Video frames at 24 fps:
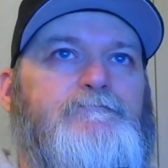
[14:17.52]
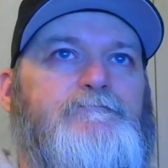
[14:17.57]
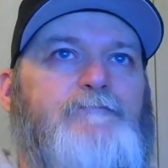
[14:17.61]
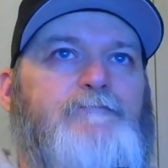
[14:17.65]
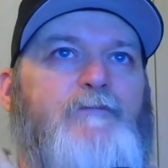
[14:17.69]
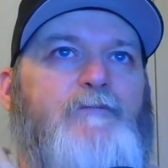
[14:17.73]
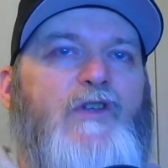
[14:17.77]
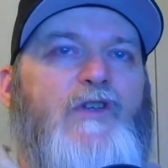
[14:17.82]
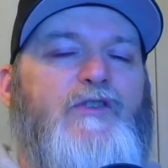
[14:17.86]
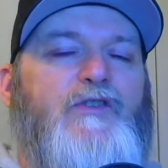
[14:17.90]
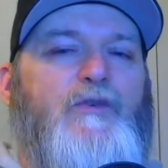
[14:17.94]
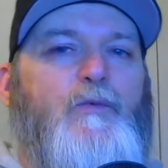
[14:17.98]

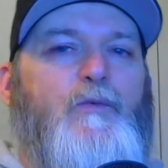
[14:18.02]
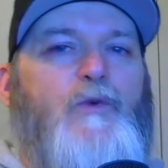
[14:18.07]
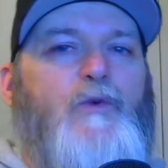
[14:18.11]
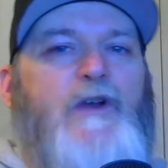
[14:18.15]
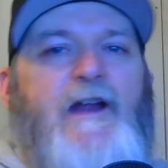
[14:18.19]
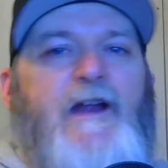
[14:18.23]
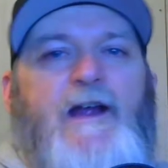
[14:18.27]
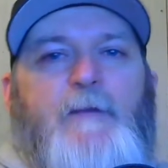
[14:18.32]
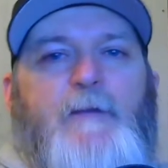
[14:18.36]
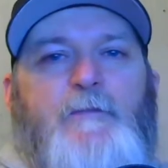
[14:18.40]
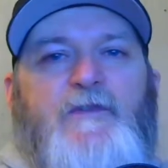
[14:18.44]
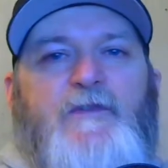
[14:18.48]
So what
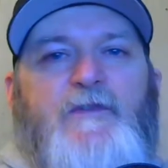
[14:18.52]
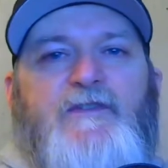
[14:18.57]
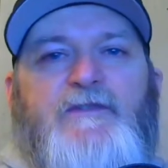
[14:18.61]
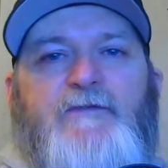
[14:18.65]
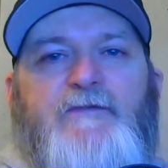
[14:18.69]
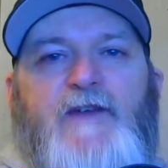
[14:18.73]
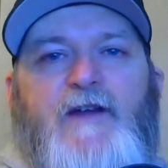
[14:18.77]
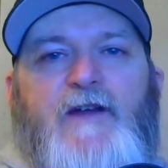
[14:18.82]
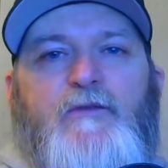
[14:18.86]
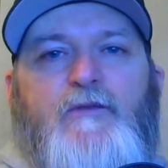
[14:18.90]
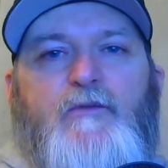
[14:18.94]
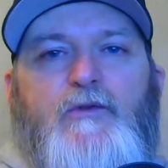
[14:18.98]
happens if
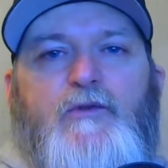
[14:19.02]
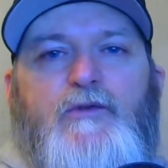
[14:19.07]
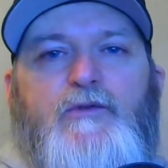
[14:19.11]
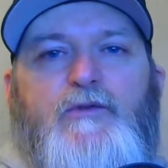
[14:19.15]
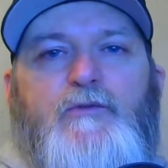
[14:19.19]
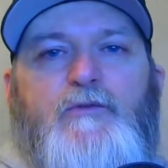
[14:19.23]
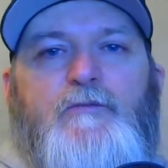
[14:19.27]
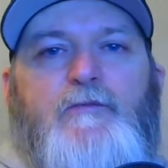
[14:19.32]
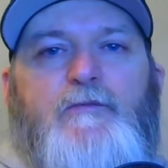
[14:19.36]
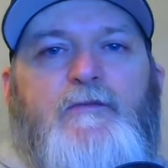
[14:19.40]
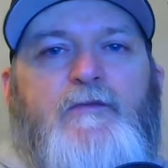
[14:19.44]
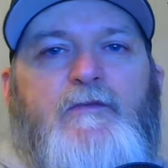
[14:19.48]
that
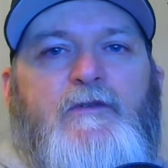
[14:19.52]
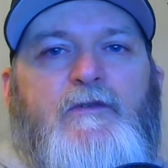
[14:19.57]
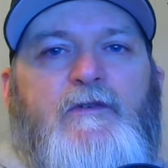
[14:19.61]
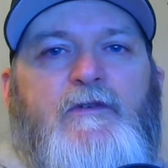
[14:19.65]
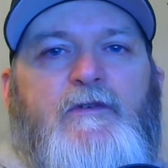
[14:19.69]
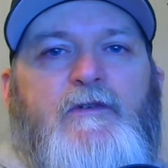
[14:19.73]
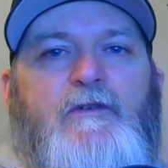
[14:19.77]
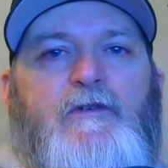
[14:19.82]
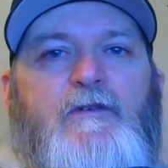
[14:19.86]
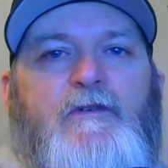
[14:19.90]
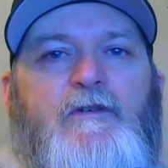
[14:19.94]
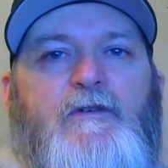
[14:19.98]
room
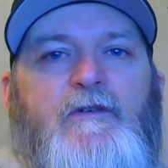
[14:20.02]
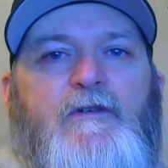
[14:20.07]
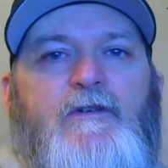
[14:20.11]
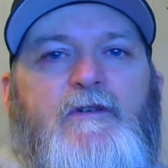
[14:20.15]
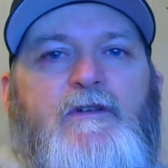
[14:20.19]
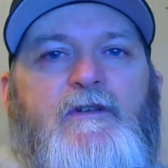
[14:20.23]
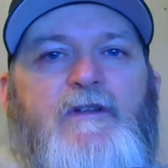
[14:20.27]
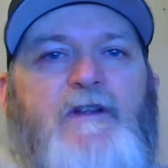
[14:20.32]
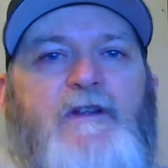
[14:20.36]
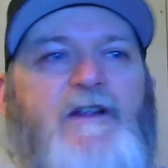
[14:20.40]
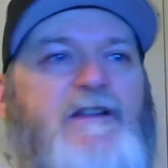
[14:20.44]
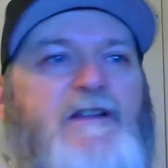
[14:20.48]

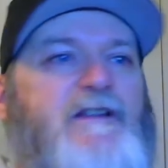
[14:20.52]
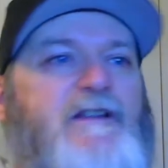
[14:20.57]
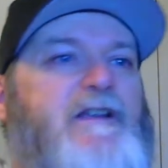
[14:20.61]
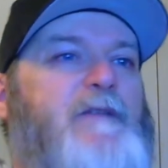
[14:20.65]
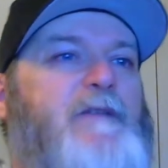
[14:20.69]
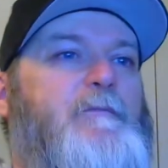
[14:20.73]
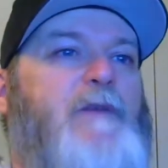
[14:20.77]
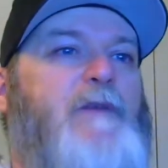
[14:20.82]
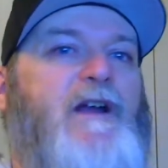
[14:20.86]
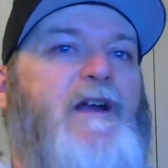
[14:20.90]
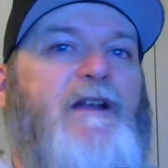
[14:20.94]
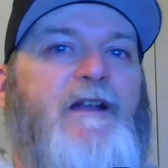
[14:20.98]
gets hit
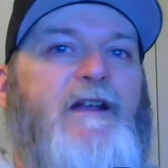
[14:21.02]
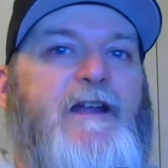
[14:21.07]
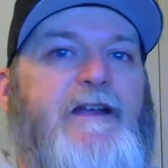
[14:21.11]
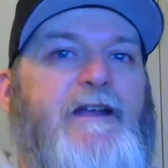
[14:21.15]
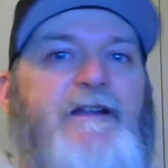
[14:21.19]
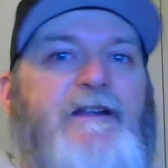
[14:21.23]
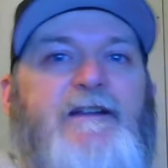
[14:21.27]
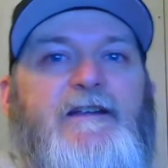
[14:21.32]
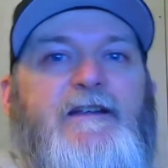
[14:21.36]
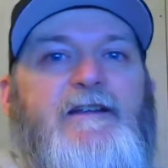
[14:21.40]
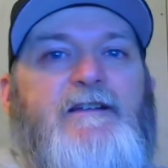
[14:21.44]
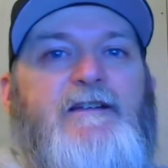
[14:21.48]
by
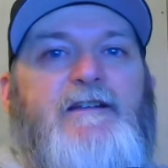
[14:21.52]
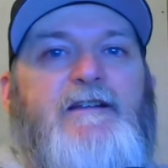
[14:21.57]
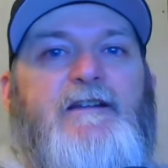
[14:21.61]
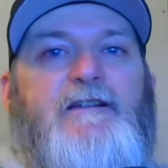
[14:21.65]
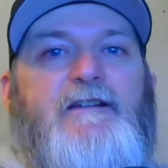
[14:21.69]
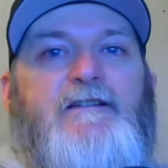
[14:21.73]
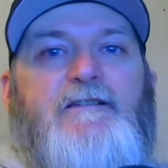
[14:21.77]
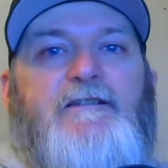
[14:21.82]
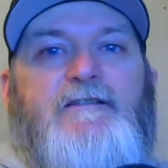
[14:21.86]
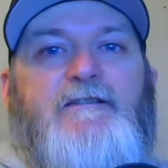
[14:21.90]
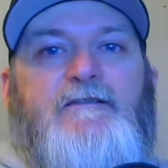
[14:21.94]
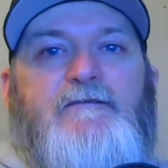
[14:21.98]
lightning and